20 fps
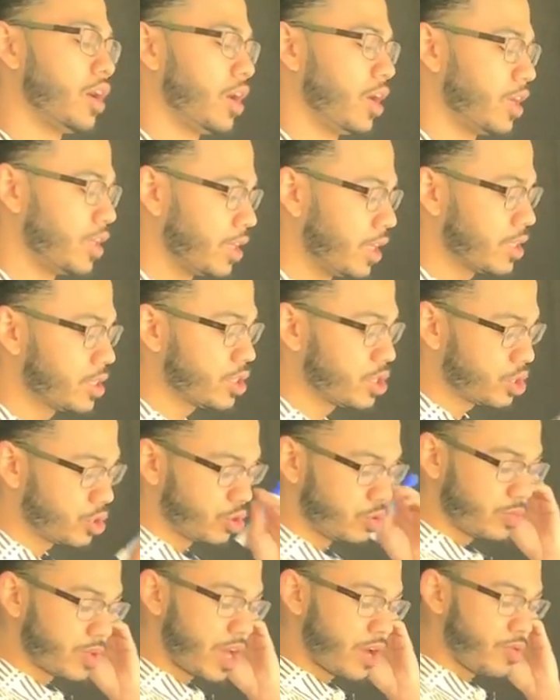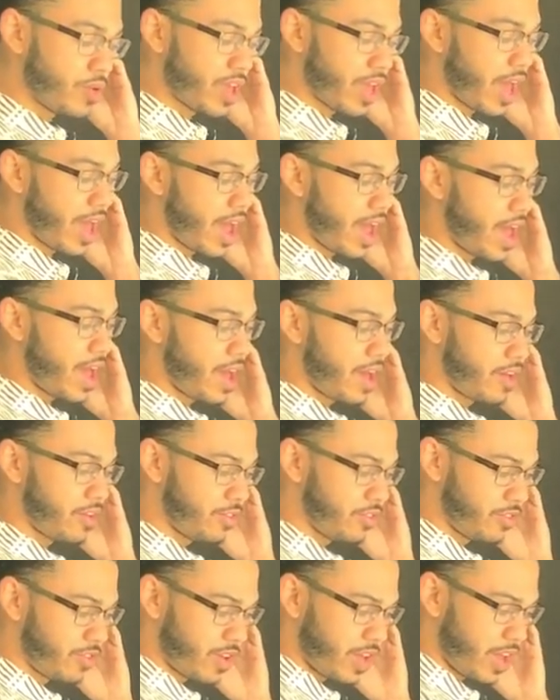And let's assume that we
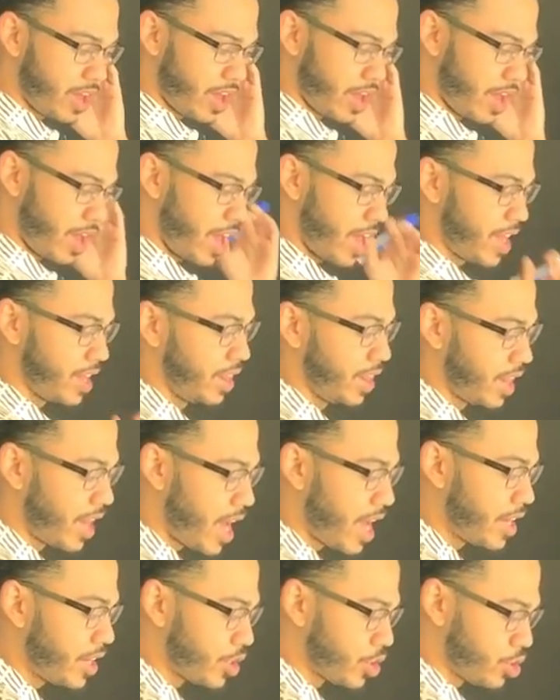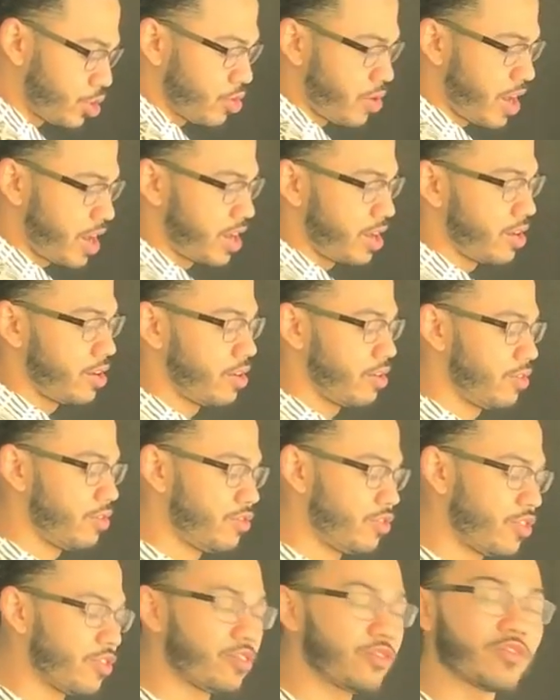have a line of credit
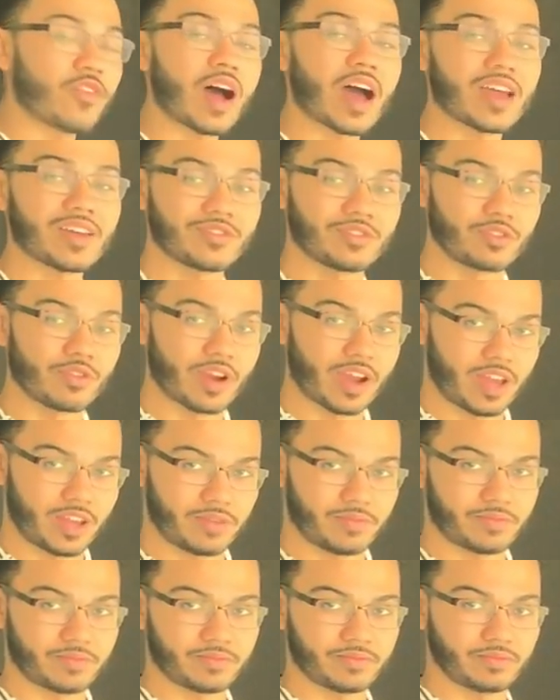for five grand.